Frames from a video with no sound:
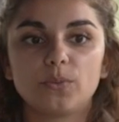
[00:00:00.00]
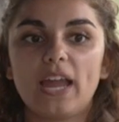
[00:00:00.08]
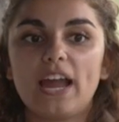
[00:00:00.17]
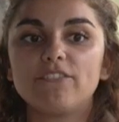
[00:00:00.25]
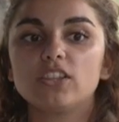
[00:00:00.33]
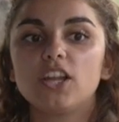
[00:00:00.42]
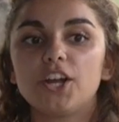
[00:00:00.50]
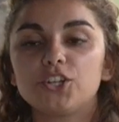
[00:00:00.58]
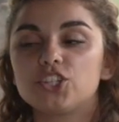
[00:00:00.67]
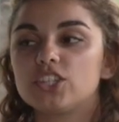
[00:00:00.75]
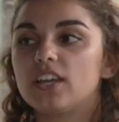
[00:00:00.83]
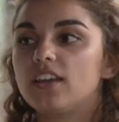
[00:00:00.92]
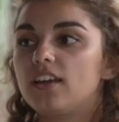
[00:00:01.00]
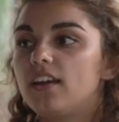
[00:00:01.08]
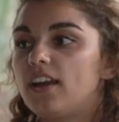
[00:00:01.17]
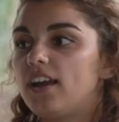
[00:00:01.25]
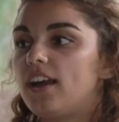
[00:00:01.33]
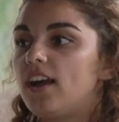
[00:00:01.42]
So we have a large,
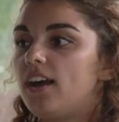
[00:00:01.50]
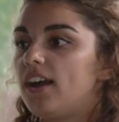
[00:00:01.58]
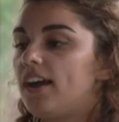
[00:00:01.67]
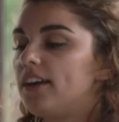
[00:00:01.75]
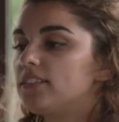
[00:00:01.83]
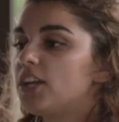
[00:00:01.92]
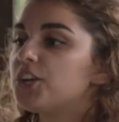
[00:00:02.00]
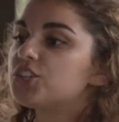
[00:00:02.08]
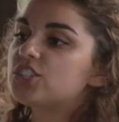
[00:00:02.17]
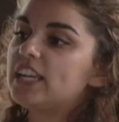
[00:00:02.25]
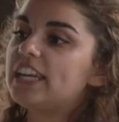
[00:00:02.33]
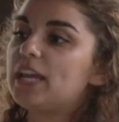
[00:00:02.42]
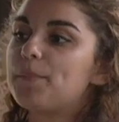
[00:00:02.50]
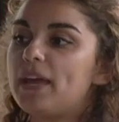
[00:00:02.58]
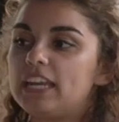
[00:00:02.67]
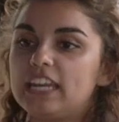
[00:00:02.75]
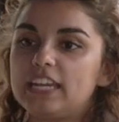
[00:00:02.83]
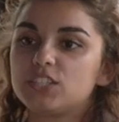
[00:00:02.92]
uh, large city
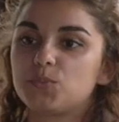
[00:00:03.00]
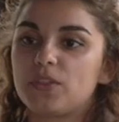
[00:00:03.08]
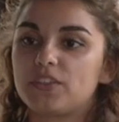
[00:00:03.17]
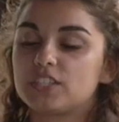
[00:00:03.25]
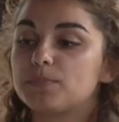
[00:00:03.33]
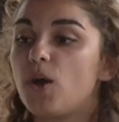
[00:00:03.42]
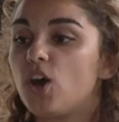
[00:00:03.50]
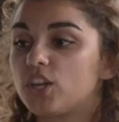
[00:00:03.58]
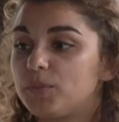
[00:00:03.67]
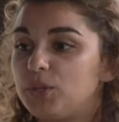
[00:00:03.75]
amenities with a small